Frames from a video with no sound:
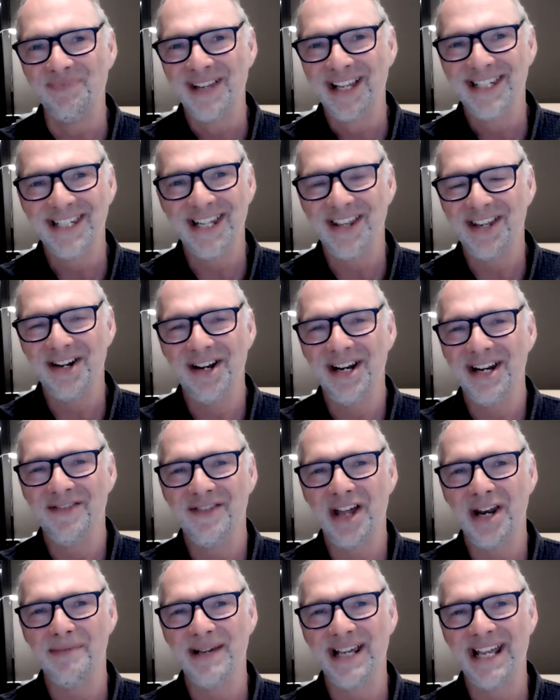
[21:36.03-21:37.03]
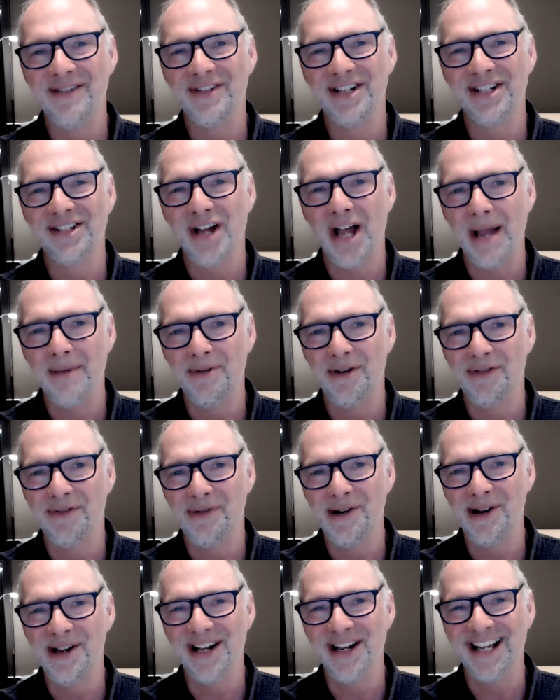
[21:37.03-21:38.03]
So they're not even going to be given time off
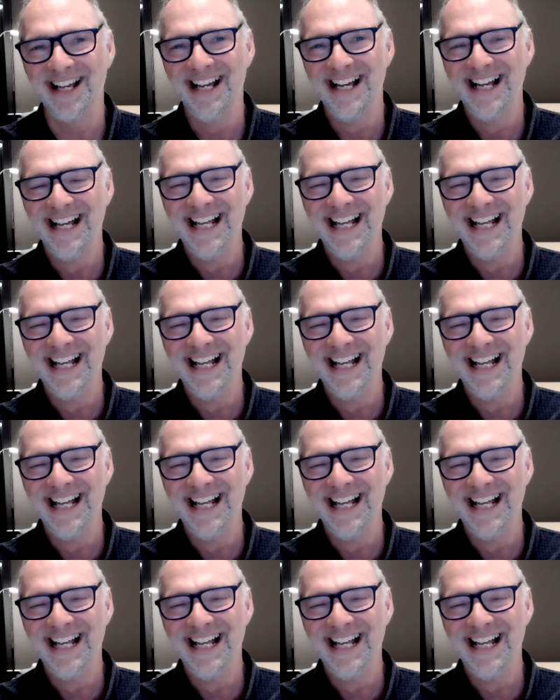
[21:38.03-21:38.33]
work.